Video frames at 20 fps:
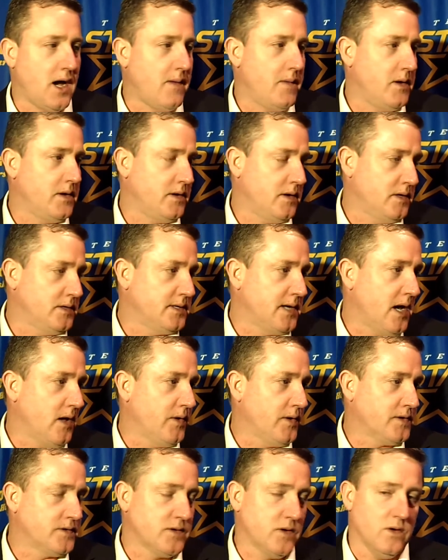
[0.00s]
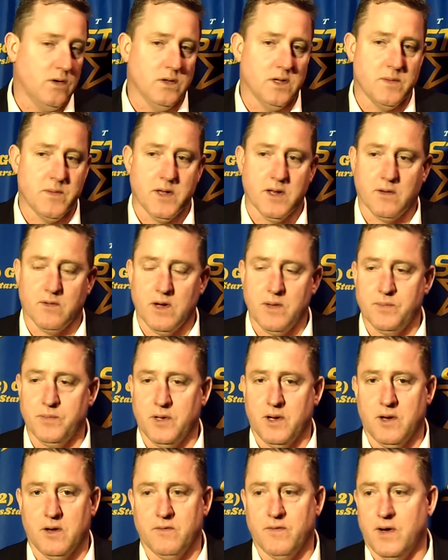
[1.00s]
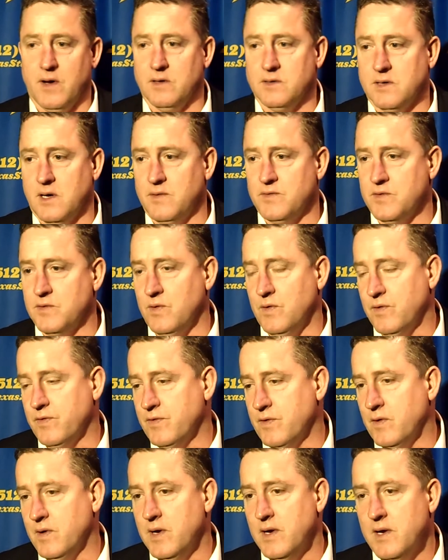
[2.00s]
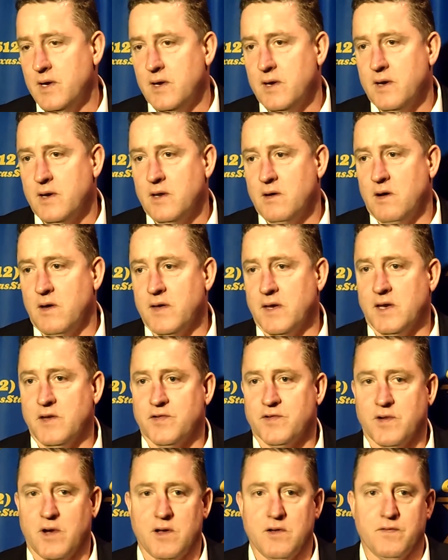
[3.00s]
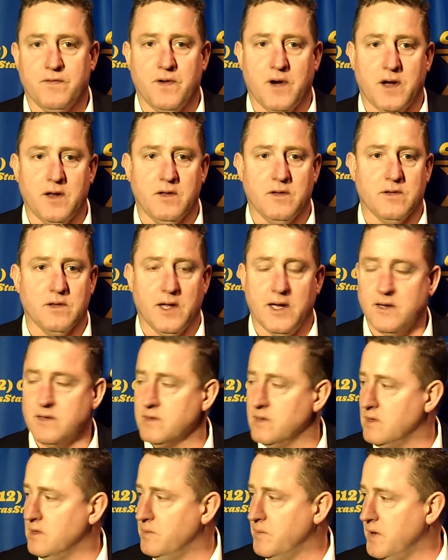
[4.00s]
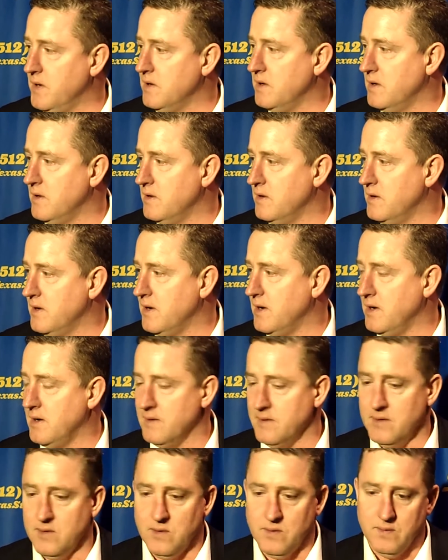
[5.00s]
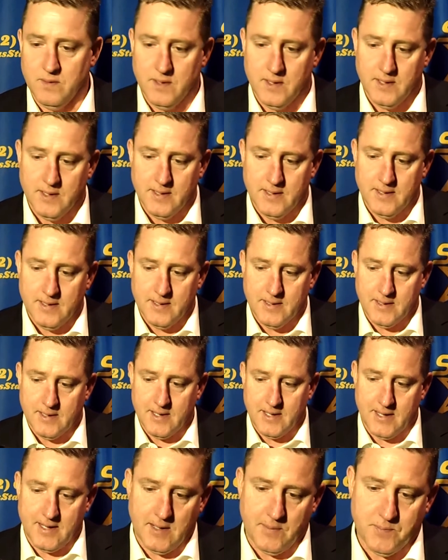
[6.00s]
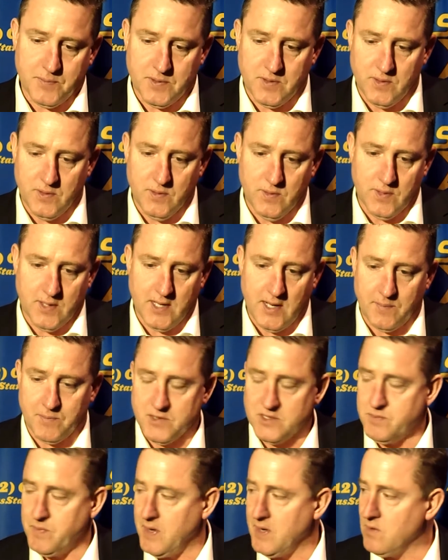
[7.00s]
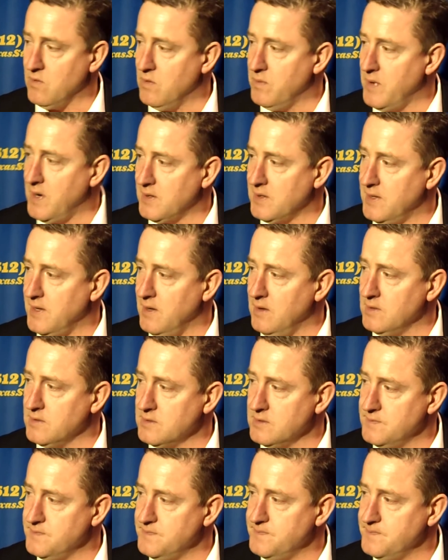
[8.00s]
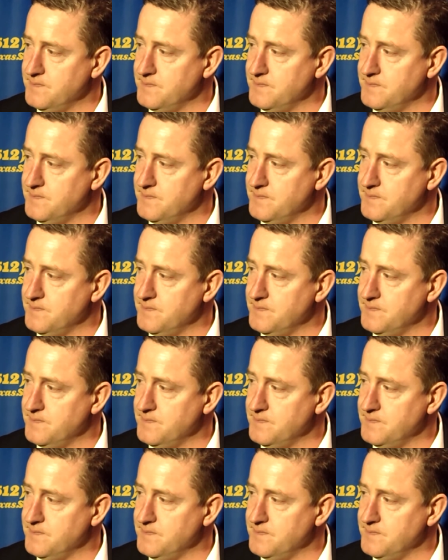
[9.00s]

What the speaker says: time on Dowling's goal. They made a great play on Valentine's goal. So, I think he's trying to find his legs a little bit and get up to speed going back to Dallas.